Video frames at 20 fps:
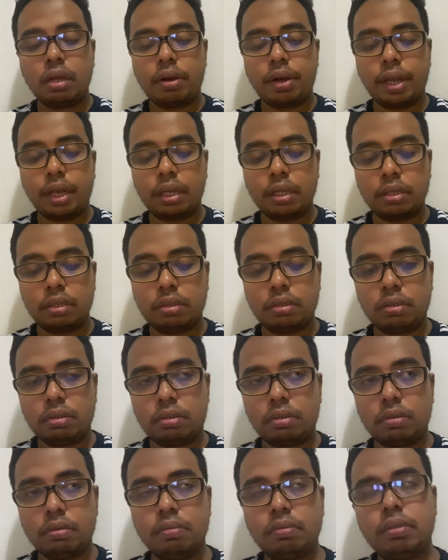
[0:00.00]
Right.
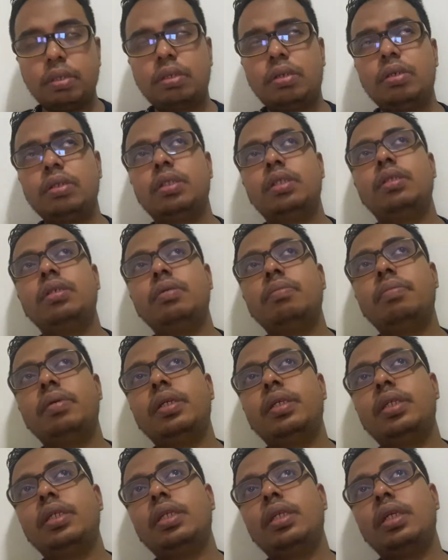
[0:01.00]
So because the
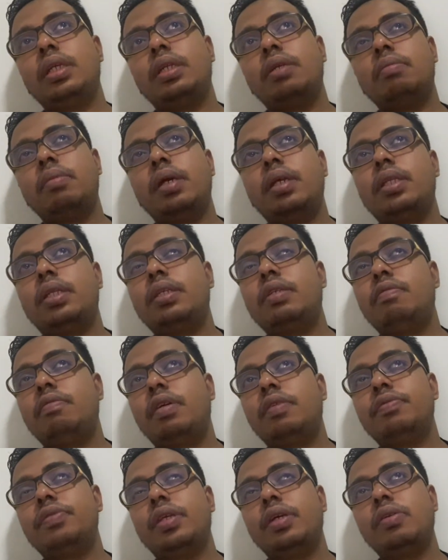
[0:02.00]
patient in the mitral
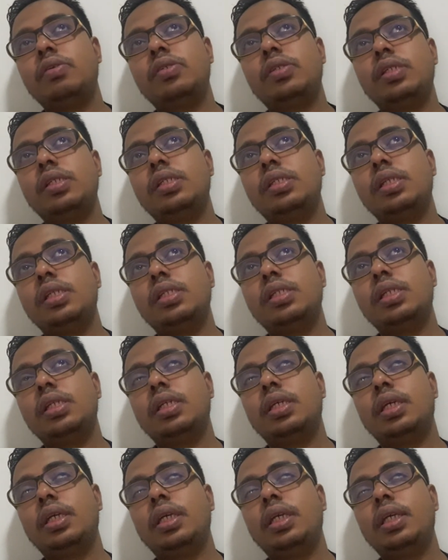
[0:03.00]
valve stenosis
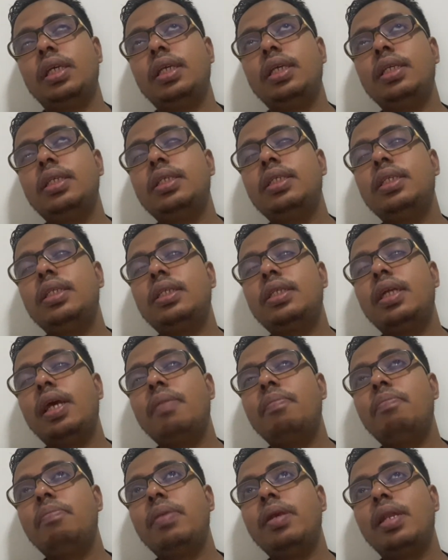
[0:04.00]
is
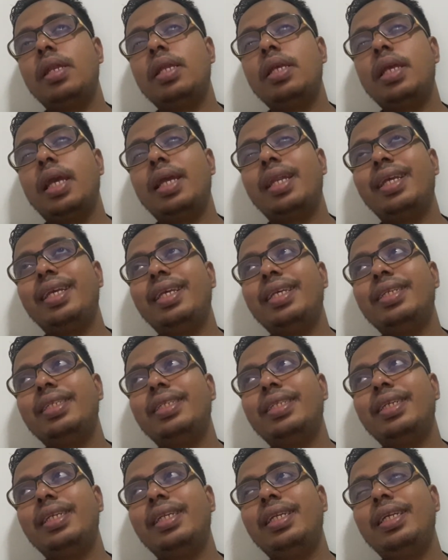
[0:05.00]
rapidly and
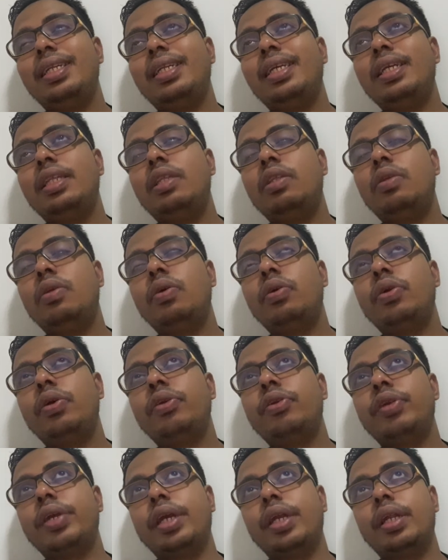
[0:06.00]
easily
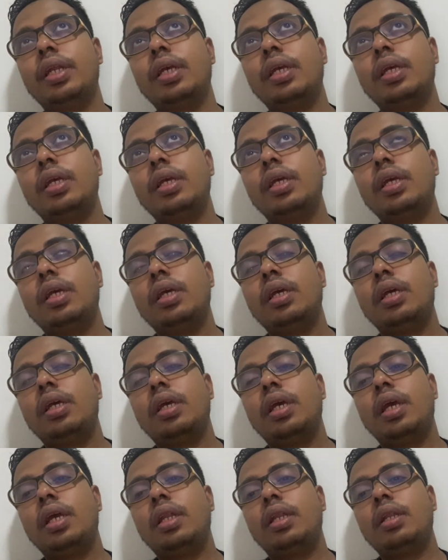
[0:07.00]
deteriorate
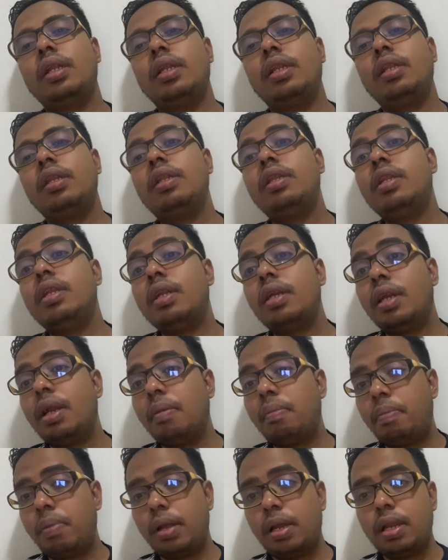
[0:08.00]
and
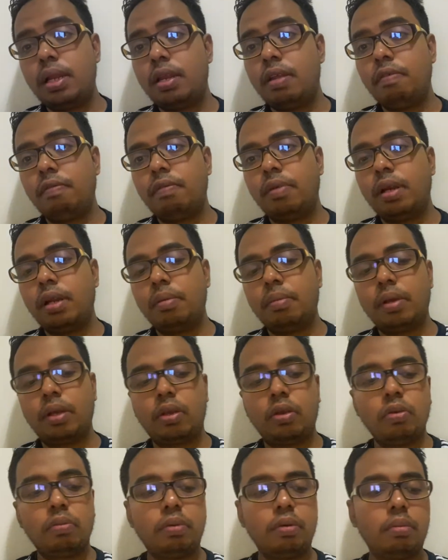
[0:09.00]
rapidly develop
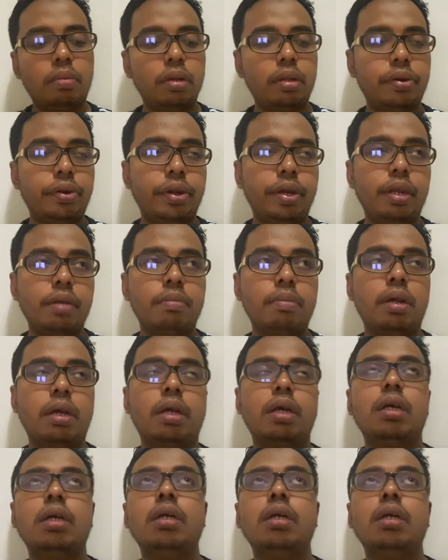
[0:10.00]
acute pulmonary edema.